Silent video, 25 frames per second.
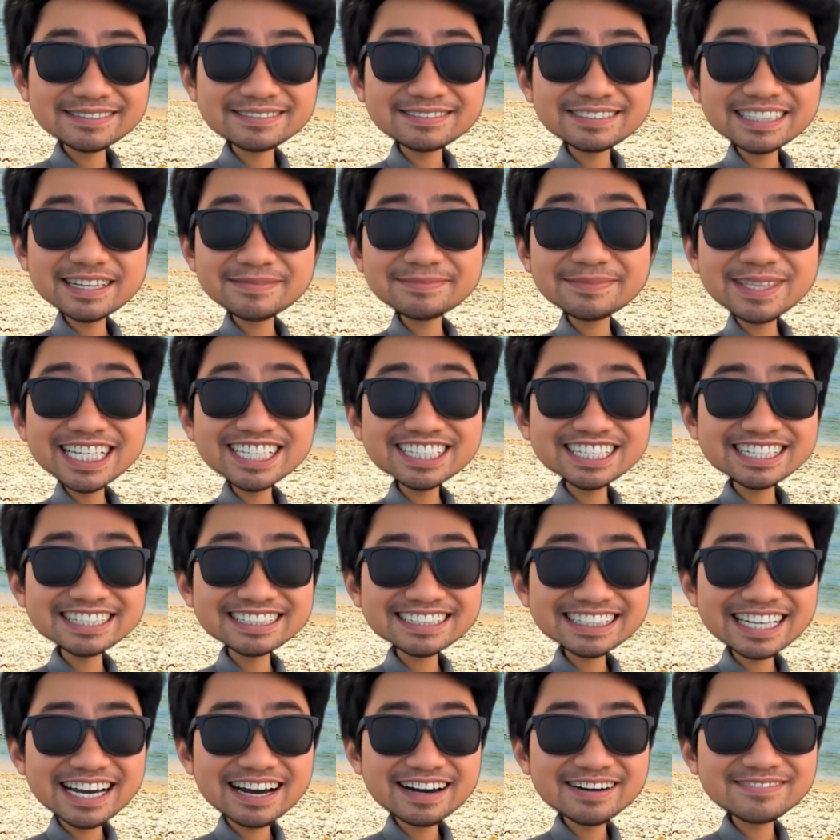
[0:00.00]
The beach
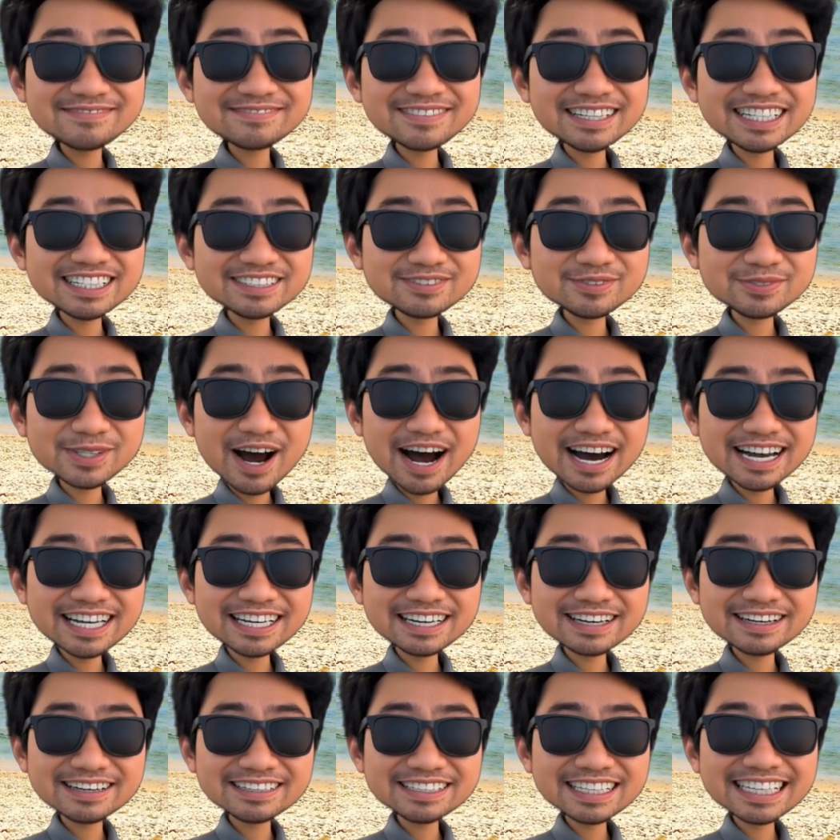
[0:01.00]
itself is
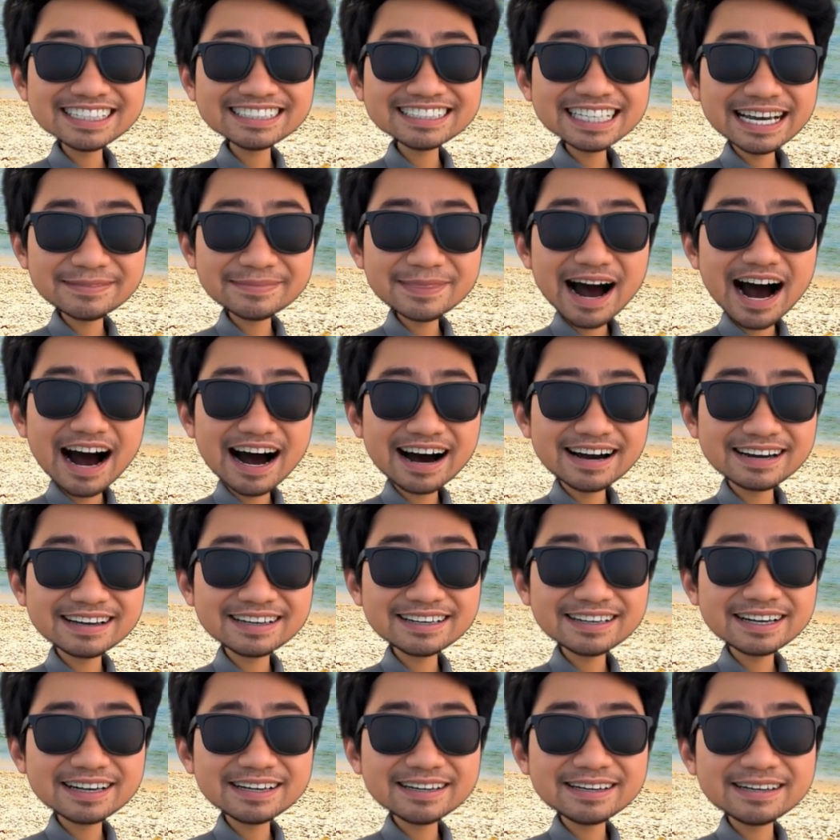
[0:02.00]
rockier than Sabang,
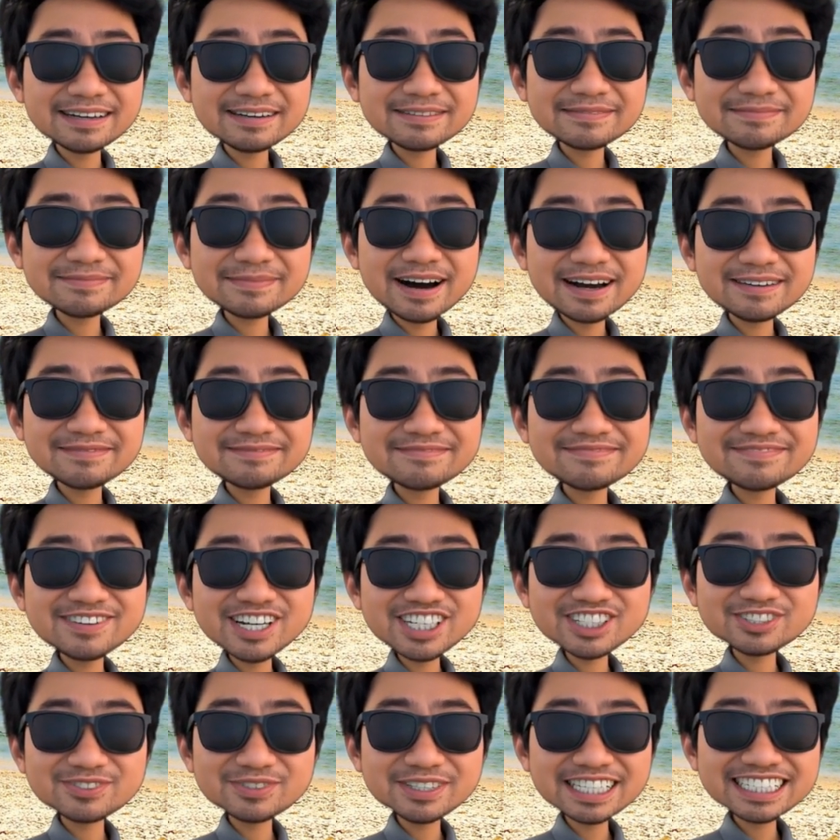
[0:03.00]
but
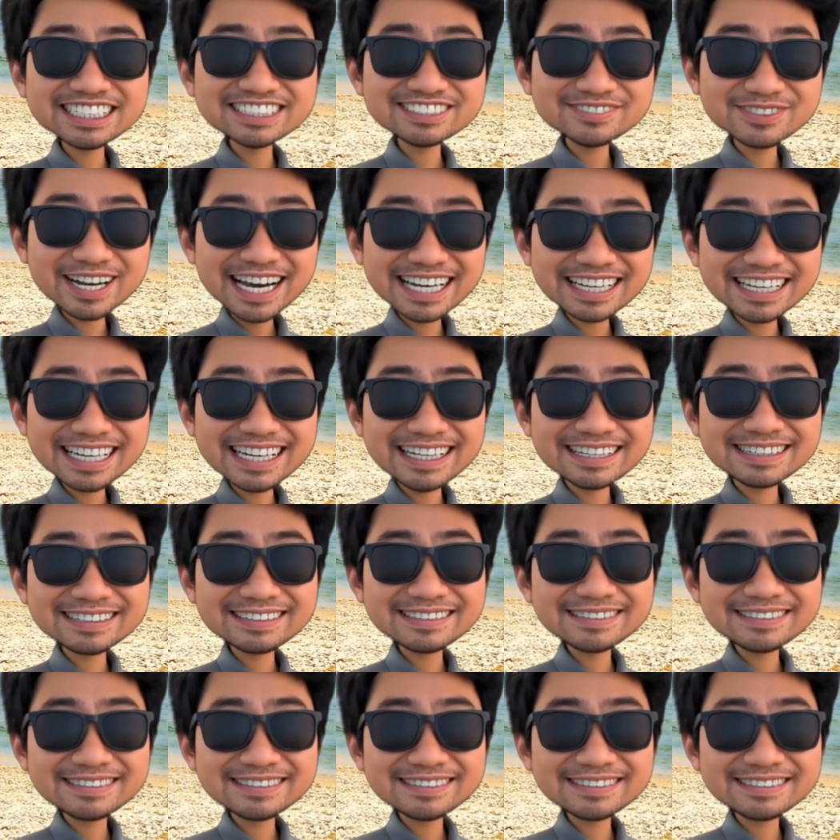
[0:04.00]
visually striking.